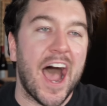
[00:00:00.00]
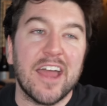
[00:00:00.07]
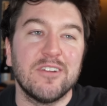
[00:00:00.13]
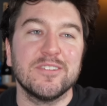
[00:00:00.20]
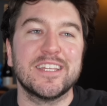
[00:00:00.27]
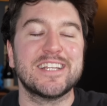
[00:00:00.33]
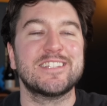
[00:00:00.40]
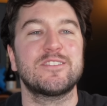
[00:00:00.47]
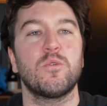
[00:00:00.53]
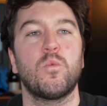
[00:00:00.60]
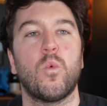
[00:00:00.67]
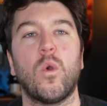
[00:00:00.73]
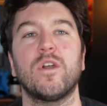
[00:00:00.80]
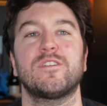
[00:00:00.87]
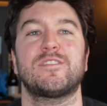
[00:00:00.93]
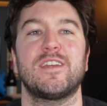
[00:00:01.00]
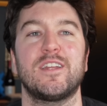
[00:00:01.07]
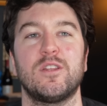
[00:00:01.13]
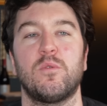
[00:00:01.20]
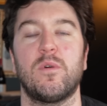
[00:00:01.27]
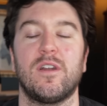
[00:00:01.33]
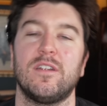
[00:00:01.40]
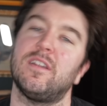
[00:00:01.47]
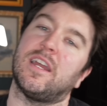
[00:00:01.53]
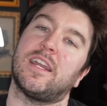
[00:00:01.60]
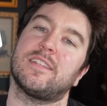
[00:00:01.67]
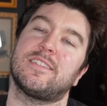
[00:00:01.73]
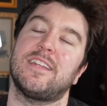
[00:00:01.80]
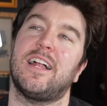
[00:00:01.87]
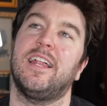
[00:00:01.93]
I don't think it's the worst thing in the world. Like,
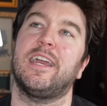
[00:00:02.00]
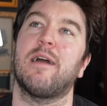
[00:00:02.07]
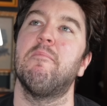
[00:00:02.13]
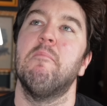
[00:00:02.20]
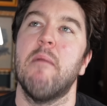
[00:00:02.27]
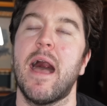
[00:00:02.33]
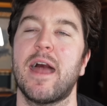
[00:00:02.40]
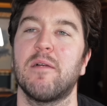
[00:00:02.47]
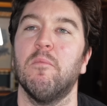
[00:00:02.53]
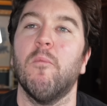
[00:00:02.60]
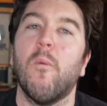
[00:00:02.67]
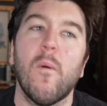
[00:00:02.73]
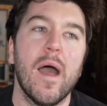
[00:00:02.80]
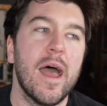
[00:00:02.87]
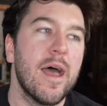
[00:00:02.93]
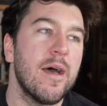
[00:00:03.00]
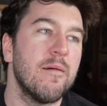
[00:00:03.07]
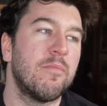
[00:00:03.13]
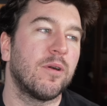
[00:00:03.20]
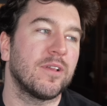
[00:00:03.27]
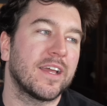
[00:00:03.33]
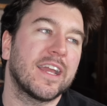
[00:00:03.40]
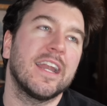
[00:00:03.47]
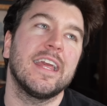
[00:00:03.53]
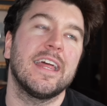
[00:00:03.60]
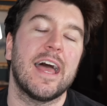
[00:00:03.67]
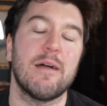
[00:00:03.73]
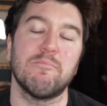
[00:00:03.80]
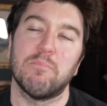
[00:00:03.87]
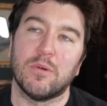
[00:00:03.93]
it's not like a Madam Web or like any
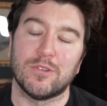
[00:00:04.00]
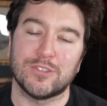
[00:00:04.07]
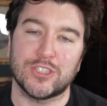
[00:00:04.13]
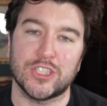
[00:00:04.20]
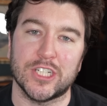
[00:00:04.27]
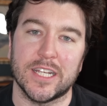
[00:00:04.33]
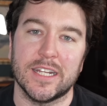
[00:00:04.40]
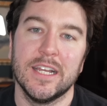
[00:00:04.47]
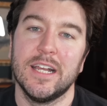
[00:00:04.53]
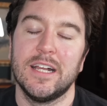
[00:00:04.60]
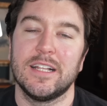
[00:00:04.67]
of that bullshit.